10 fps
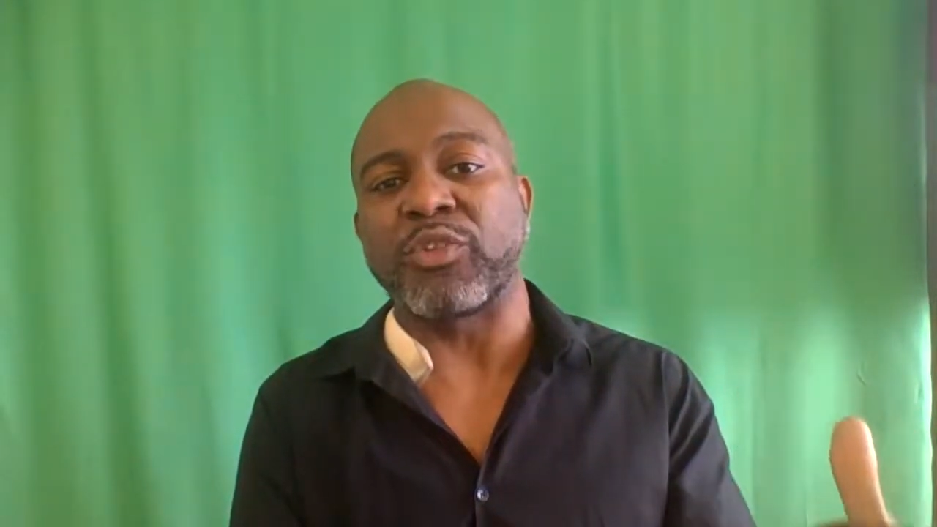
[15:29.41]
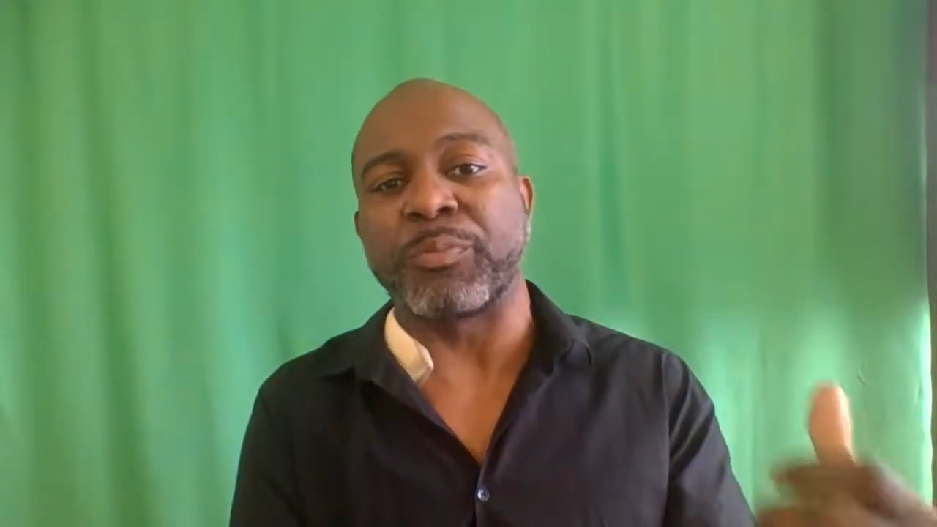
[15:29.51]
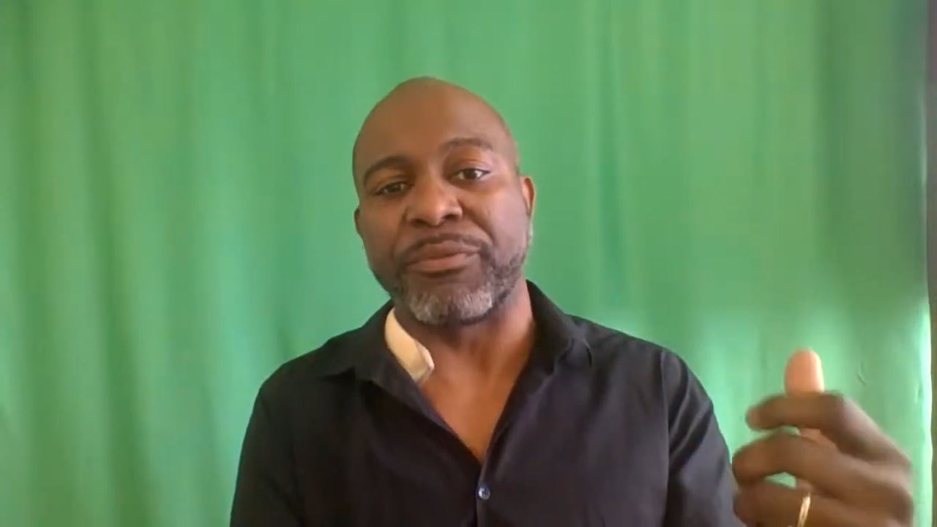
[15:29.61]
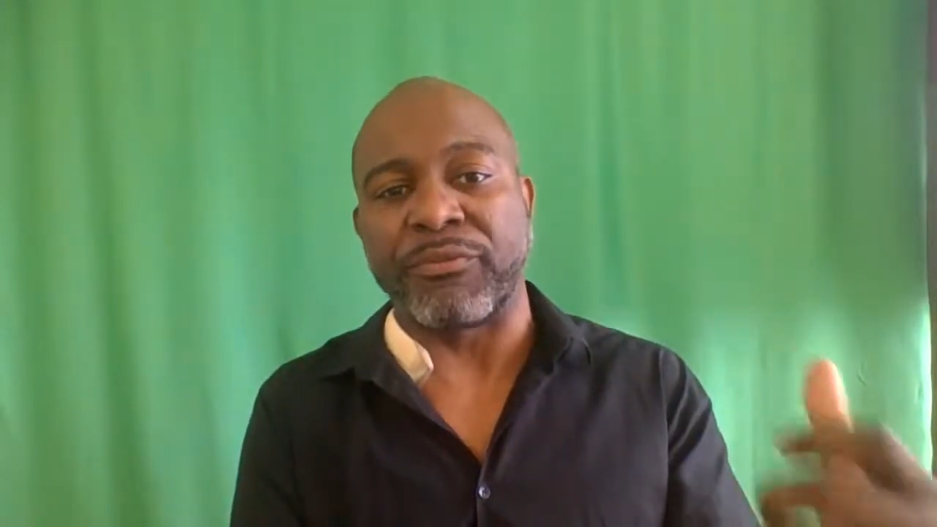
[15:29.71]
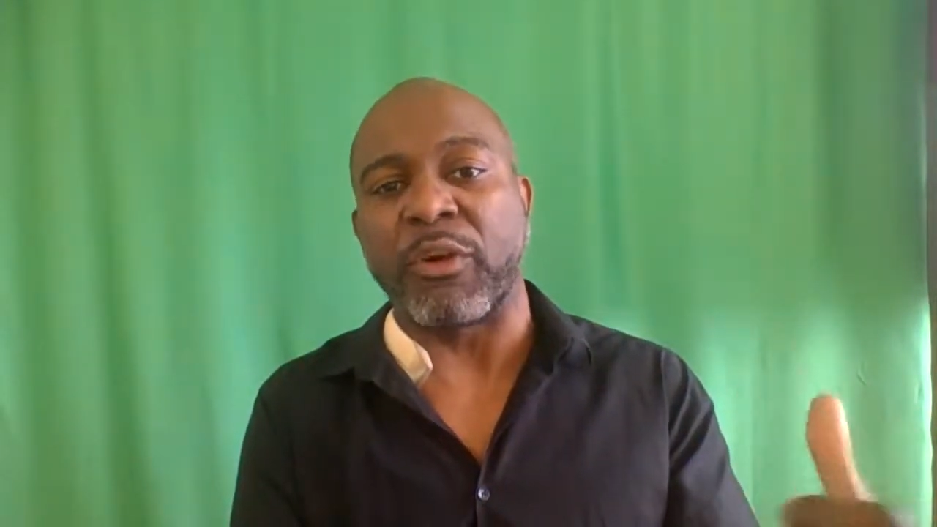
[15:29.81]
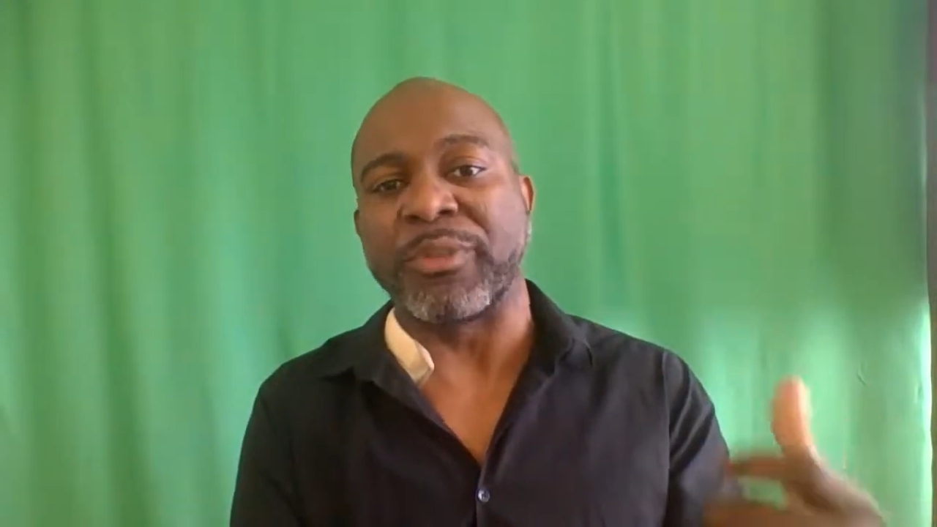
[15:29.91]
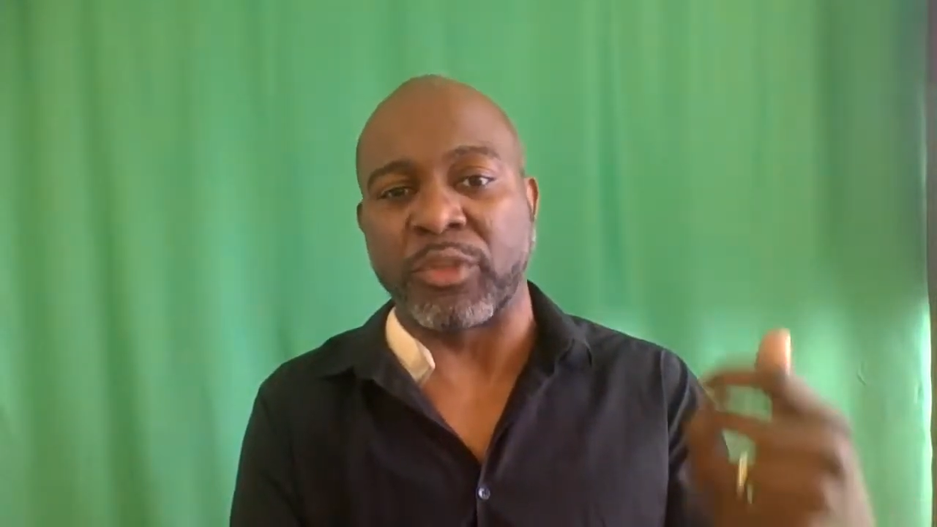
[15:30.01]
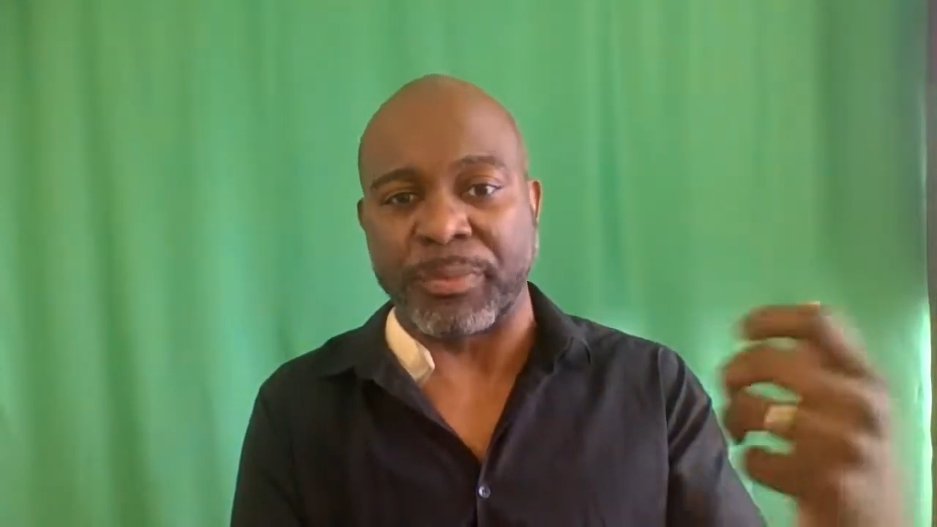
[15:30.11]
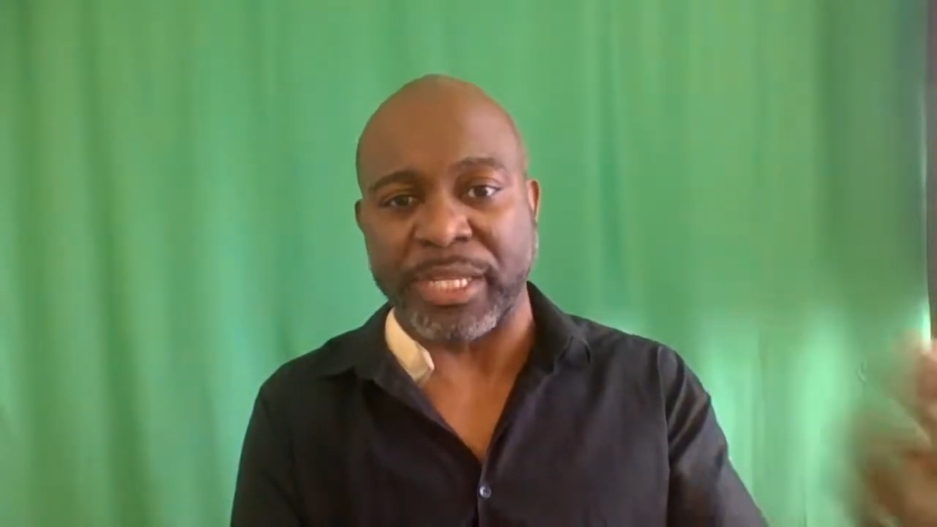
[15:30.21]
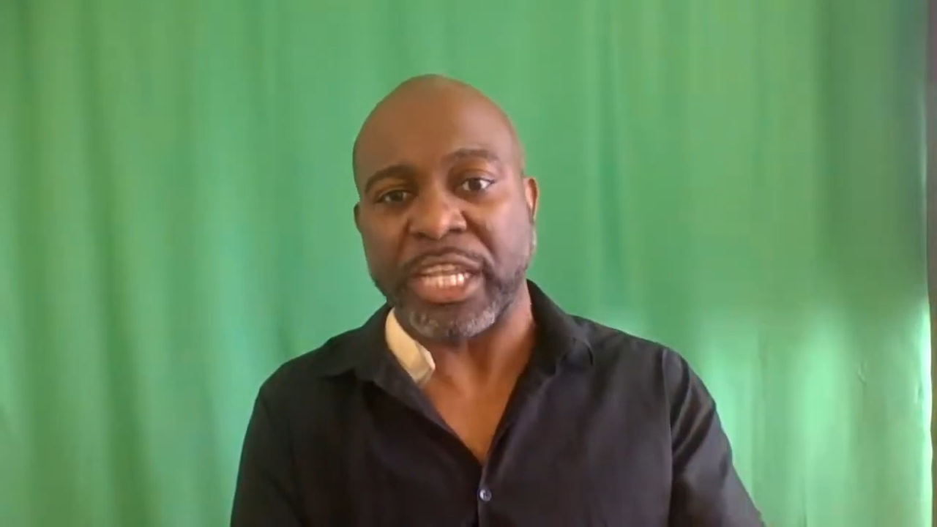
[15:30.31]
to perform his
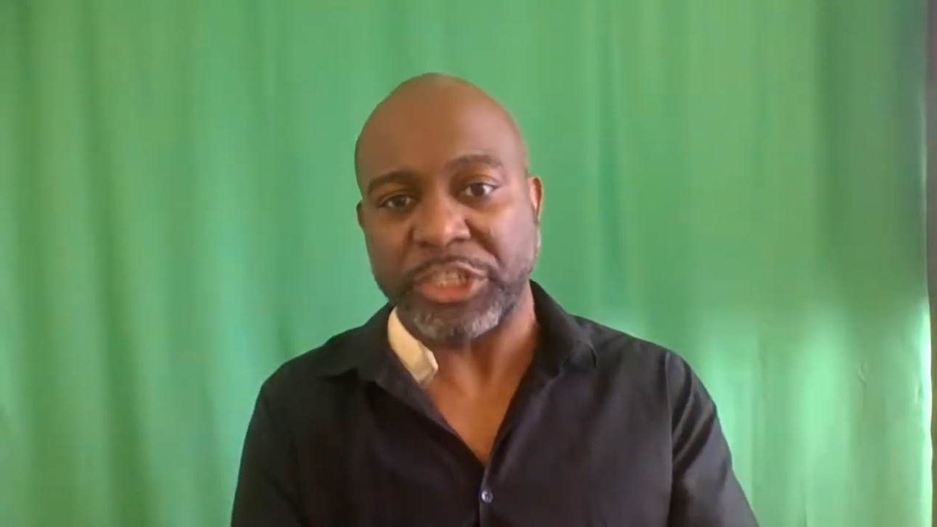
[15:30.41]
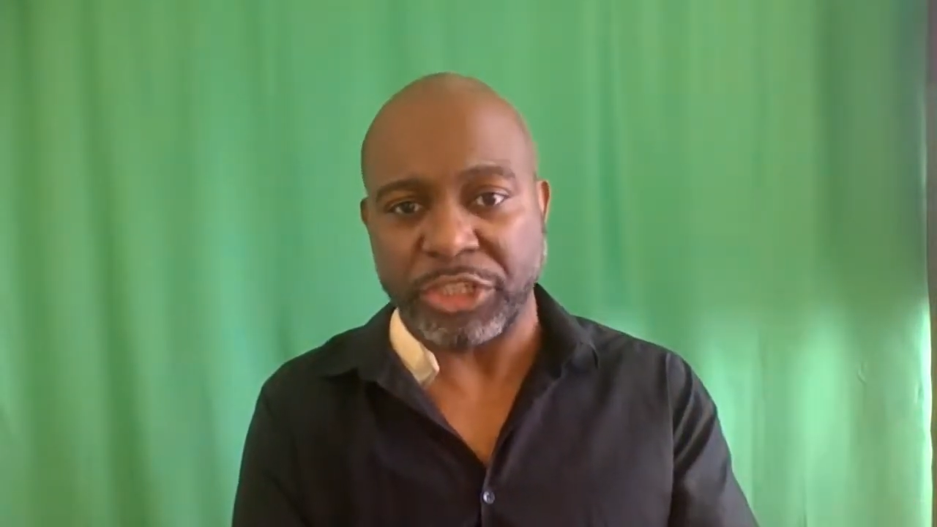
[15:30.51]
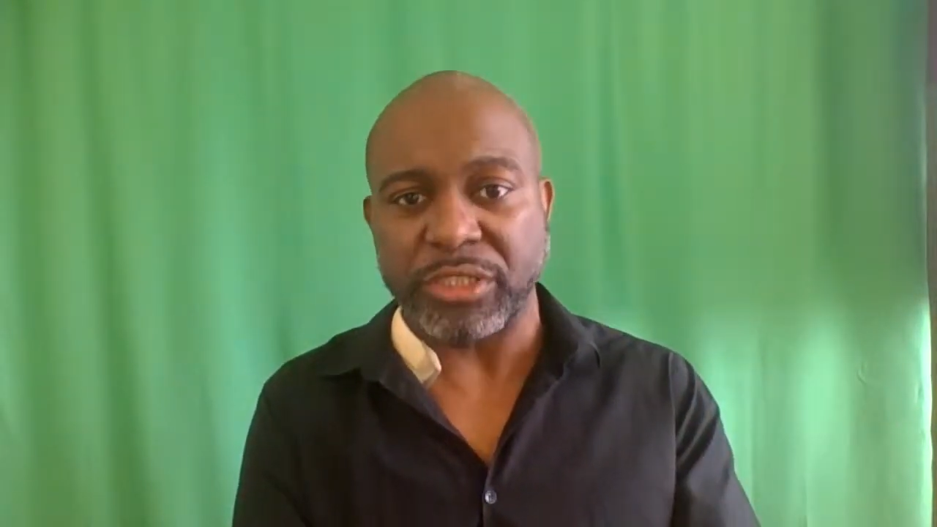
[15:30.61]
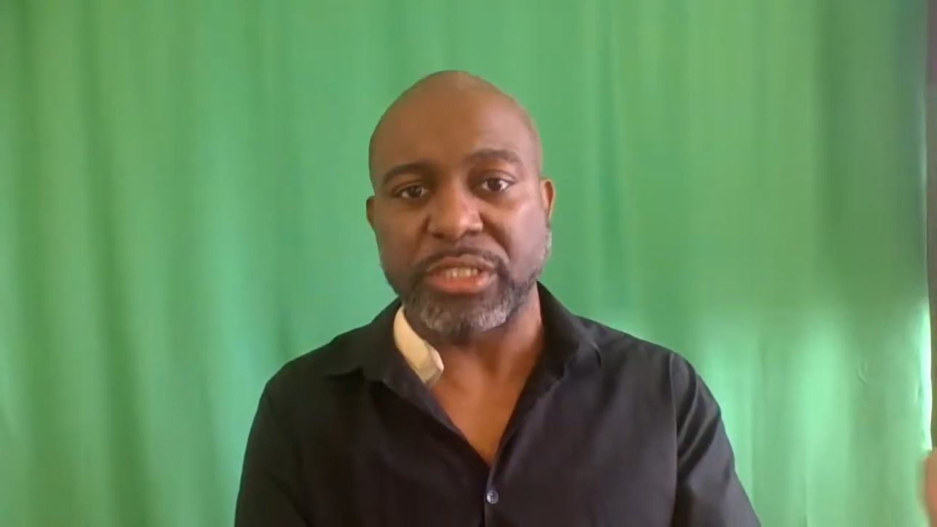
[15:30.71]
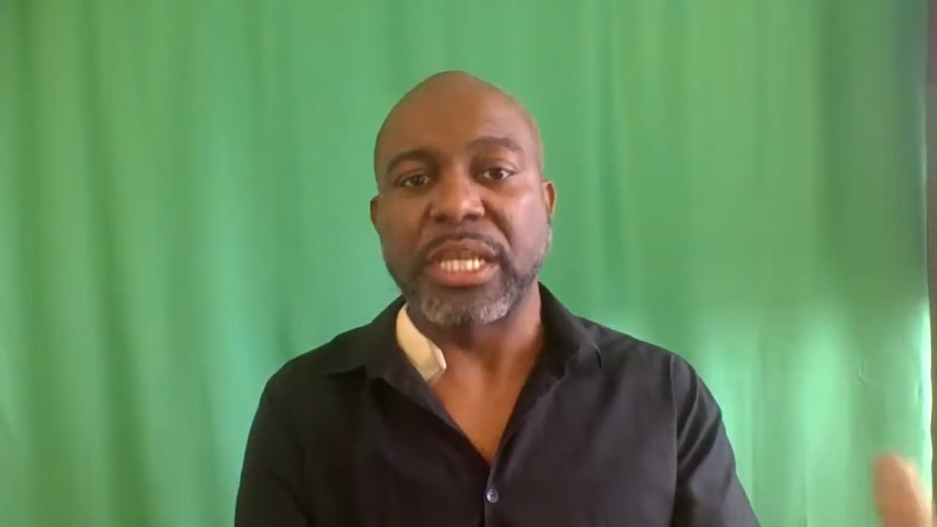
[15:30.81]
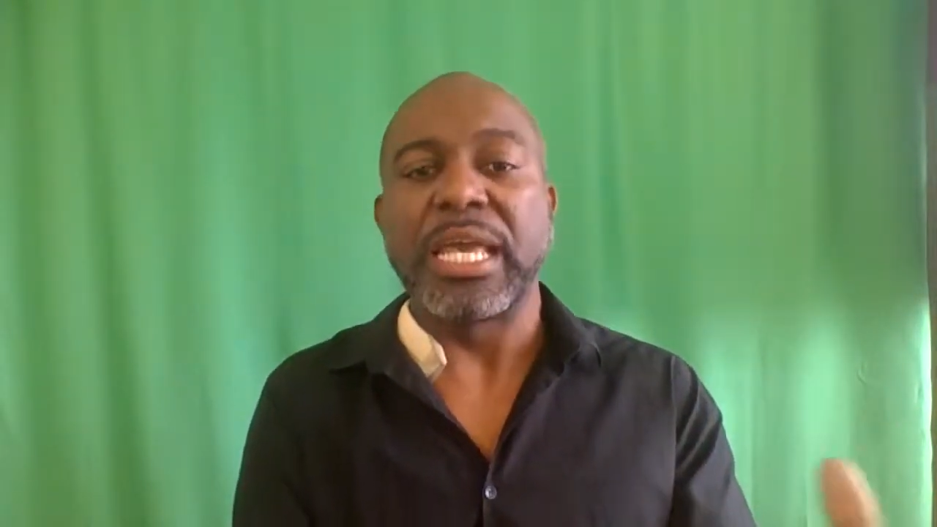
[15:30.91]
obligations,